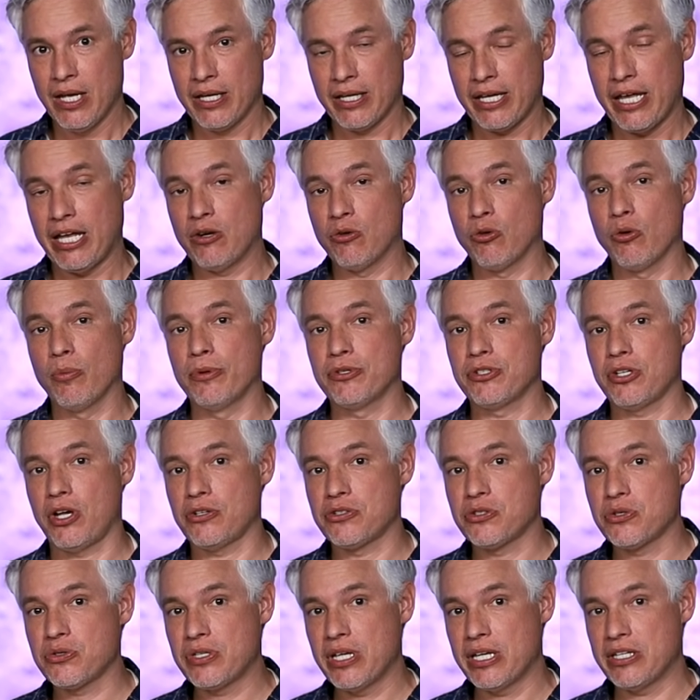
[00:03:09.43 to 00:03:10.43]
Canon Rumors
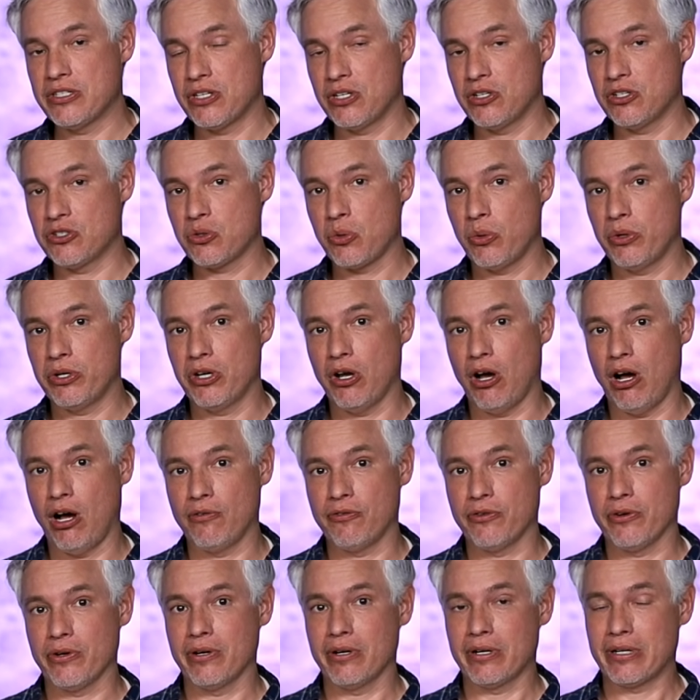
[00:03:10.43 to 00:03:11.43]
also says that it's going to
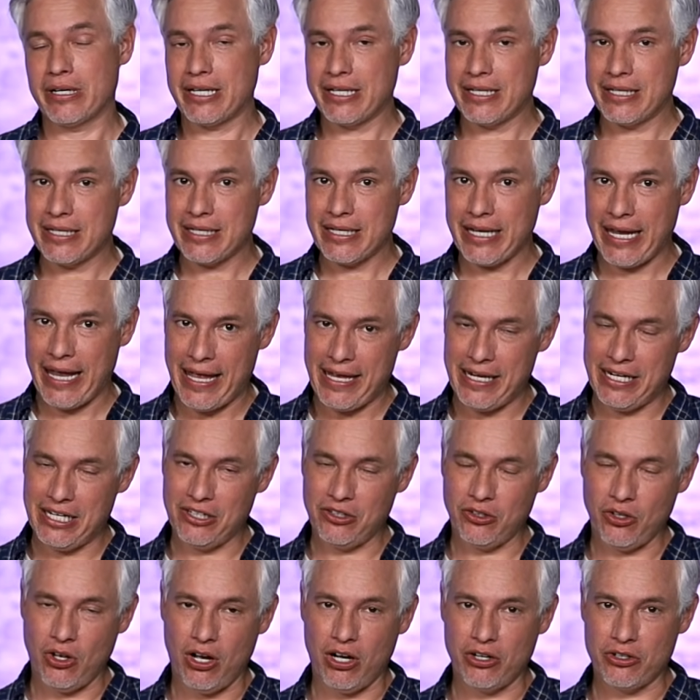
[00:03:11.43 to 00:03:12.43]
offer Canon
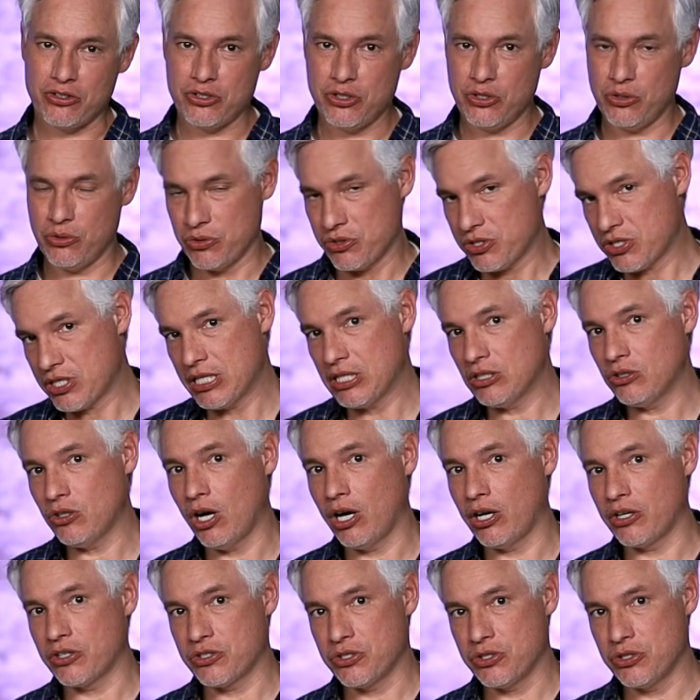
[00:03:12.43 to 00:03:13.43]
Log 2, C
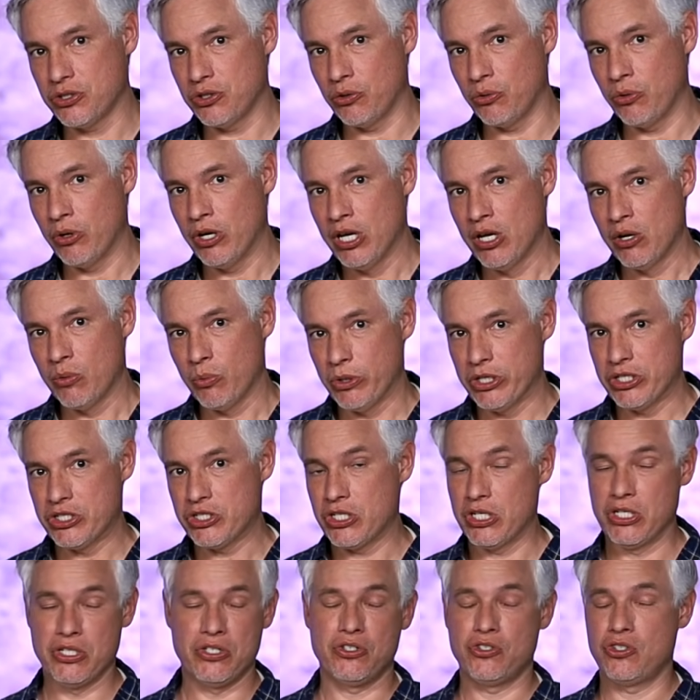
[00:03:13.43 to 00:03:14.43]
Log 2, which
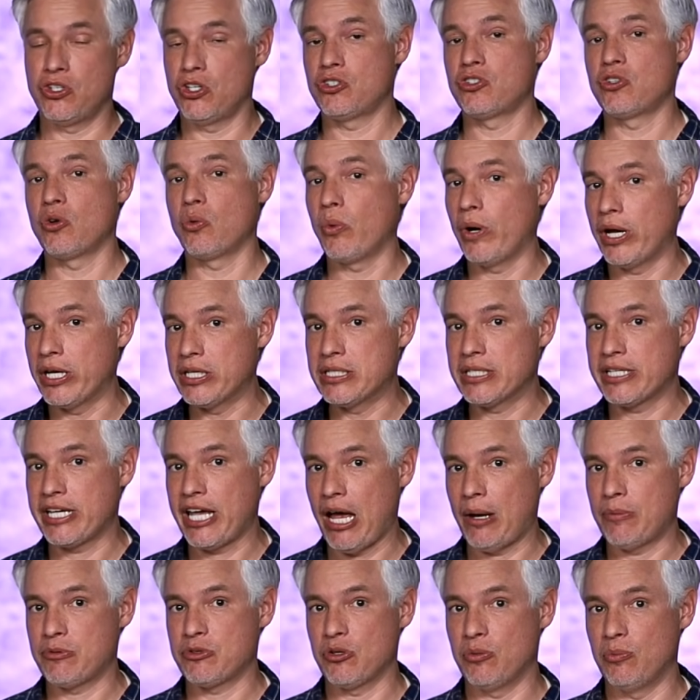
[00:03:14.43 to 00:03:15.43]
is just a way to
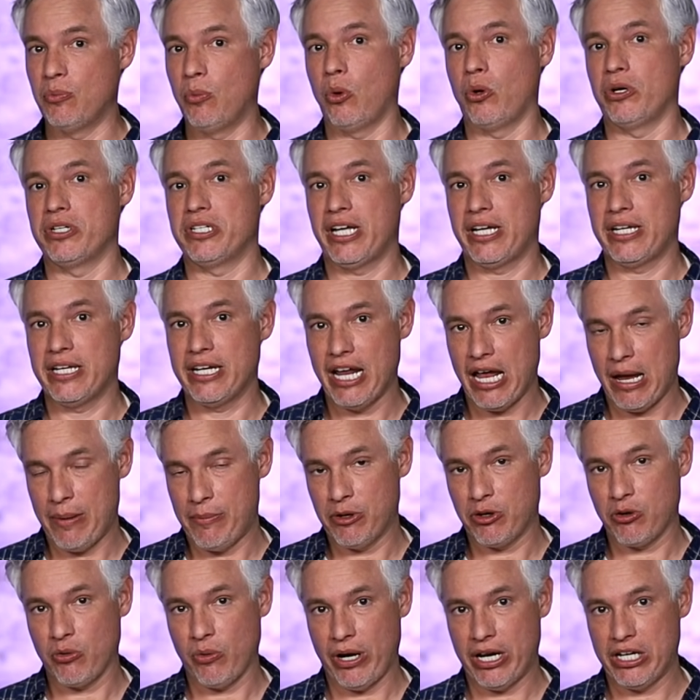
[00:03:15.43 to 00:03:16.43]
capture more
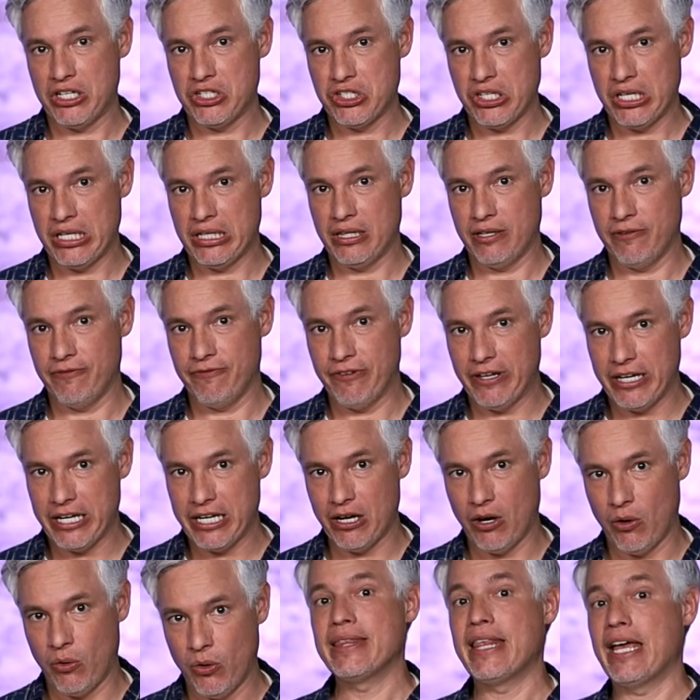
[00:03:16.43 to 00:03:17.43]
dynamic range in the
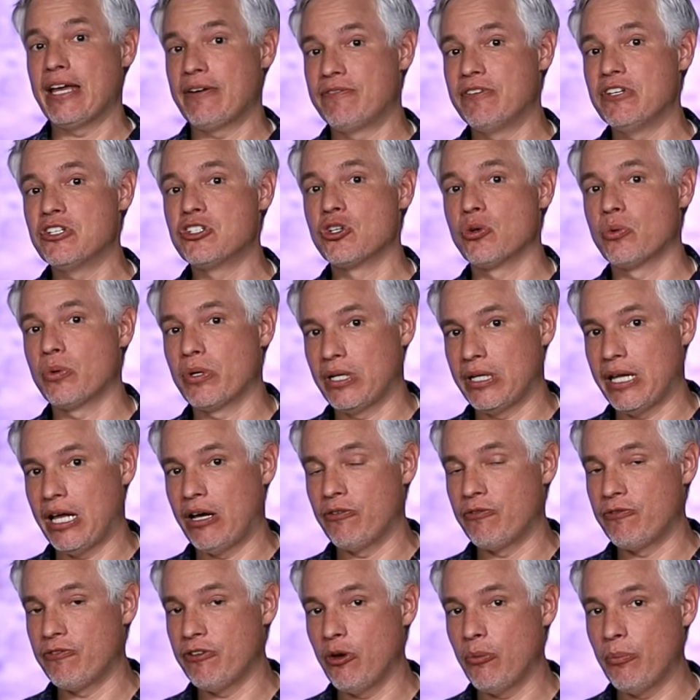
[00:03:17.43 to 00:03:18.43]
video. That feature would allow
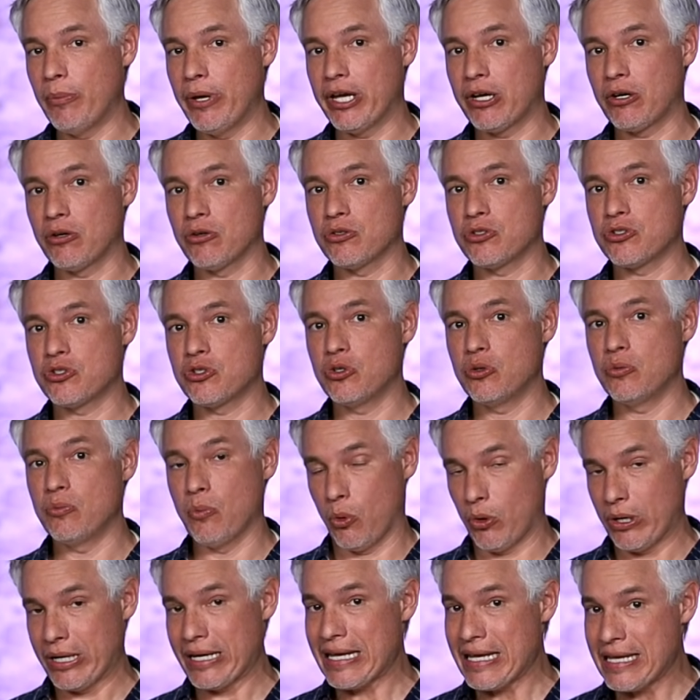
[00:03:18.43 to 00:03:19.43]
filmmakers to
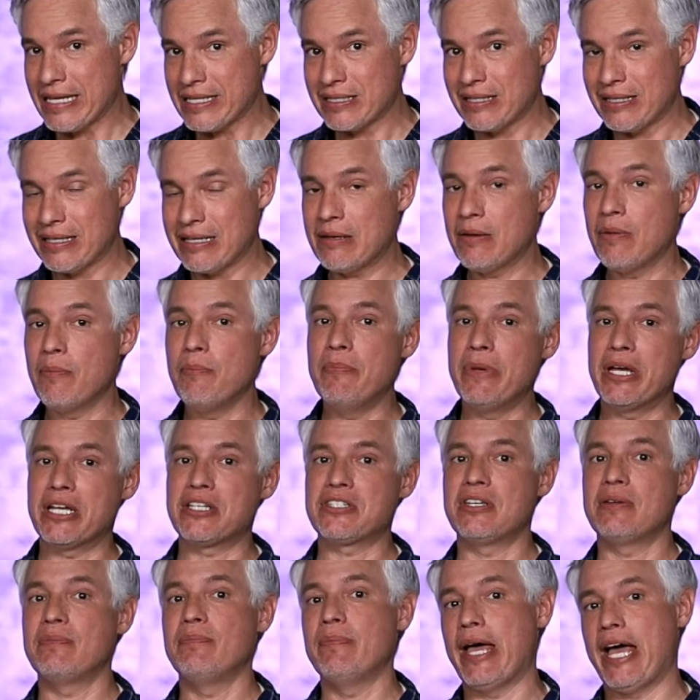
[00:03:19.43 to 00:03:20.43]
more easily
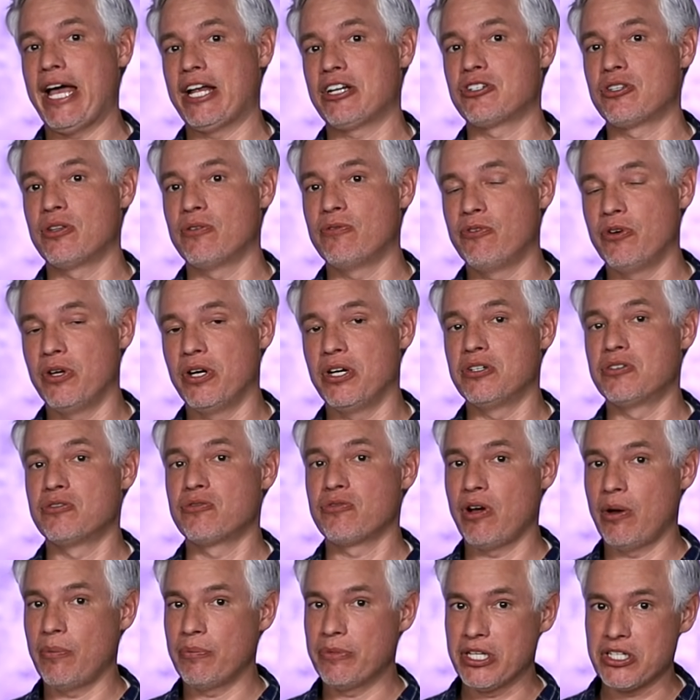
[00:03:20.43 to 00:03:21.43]
mix and match the footage
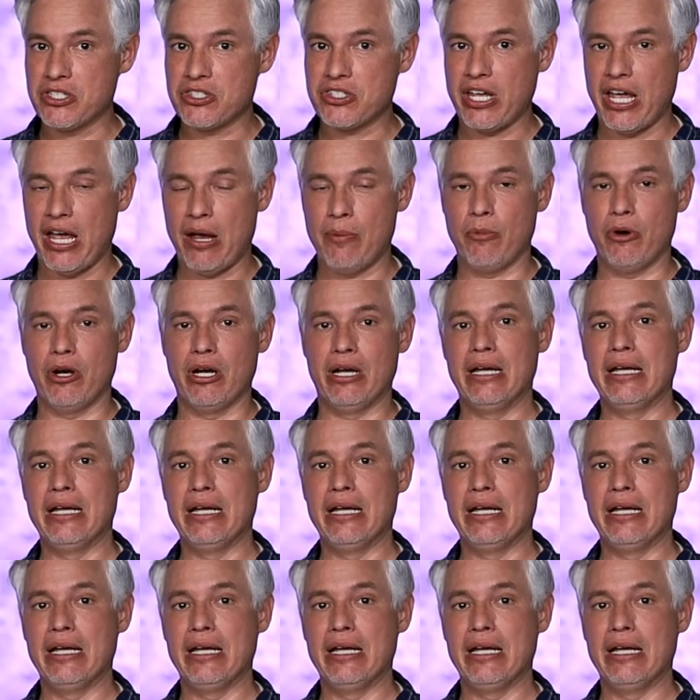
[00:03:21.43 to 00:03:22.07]
from this camera